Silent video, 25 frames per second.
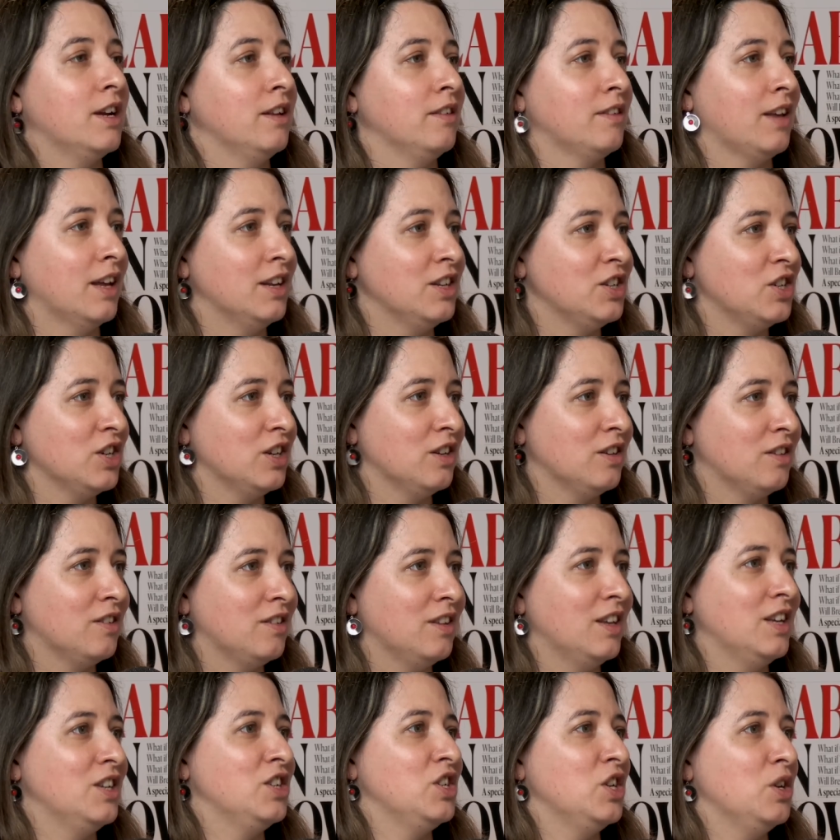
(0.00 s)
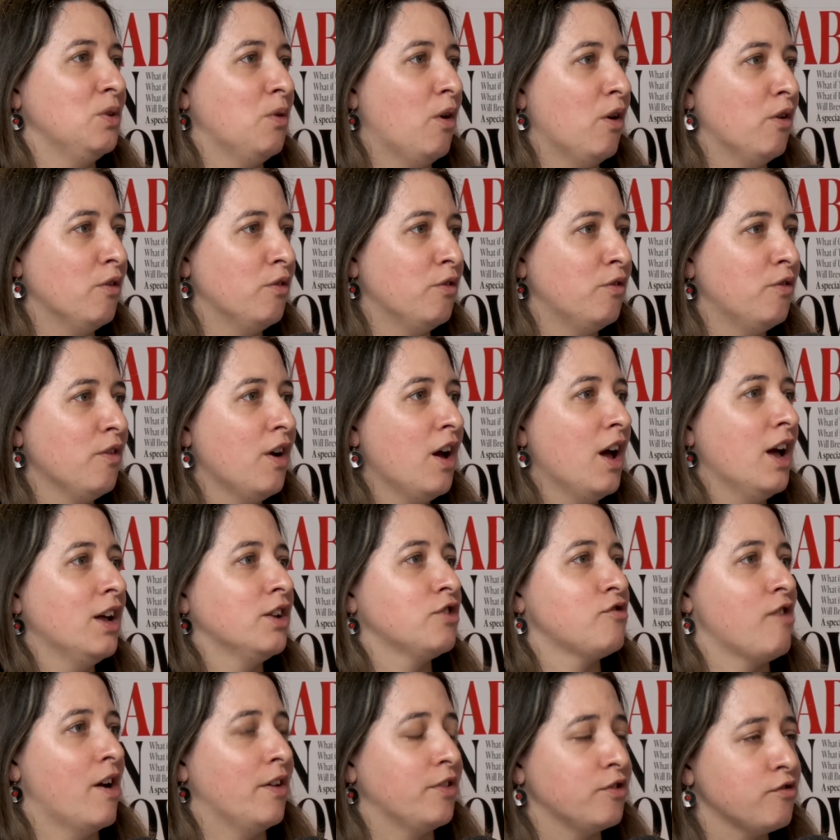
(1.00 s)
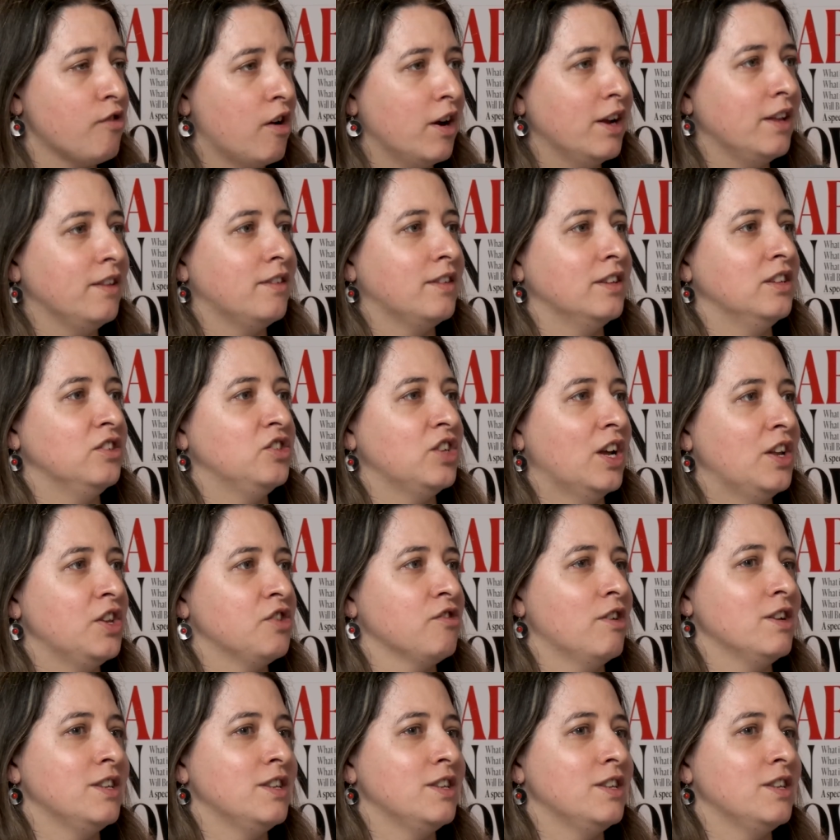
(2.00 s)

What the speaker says: contentious issue of trans rights and gender